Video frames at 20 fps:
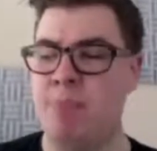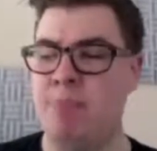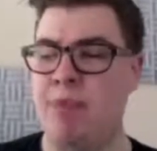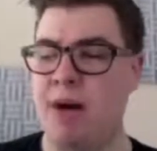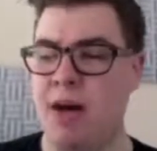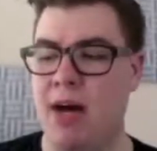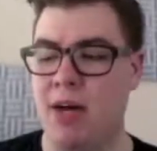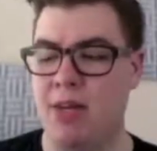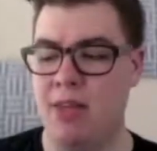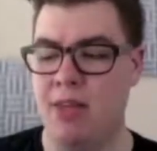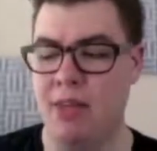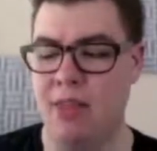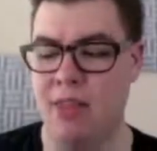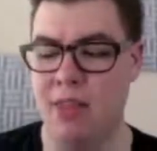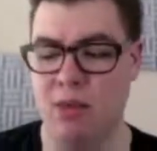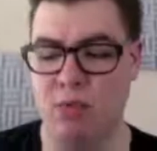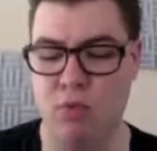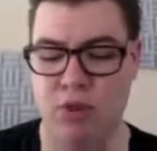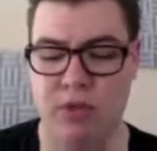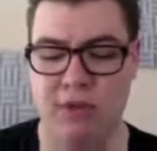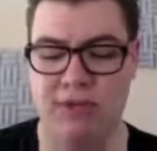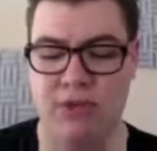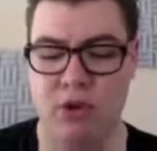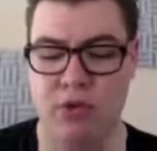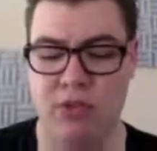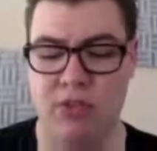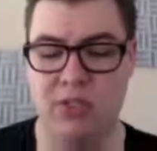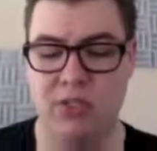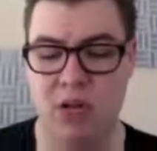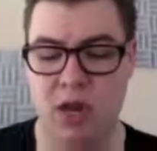but they're really
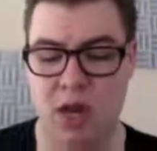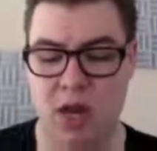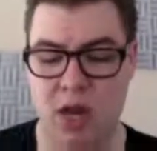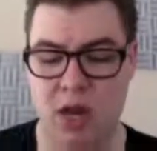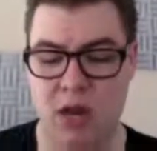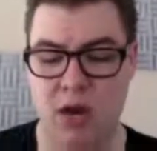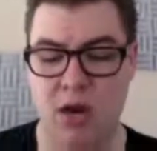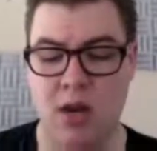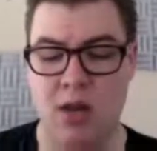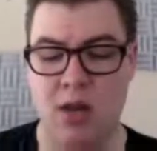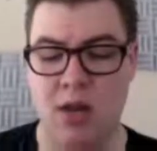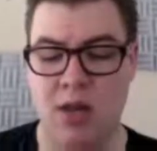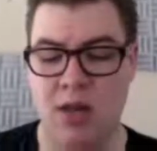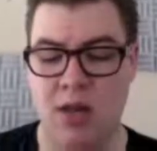focused on,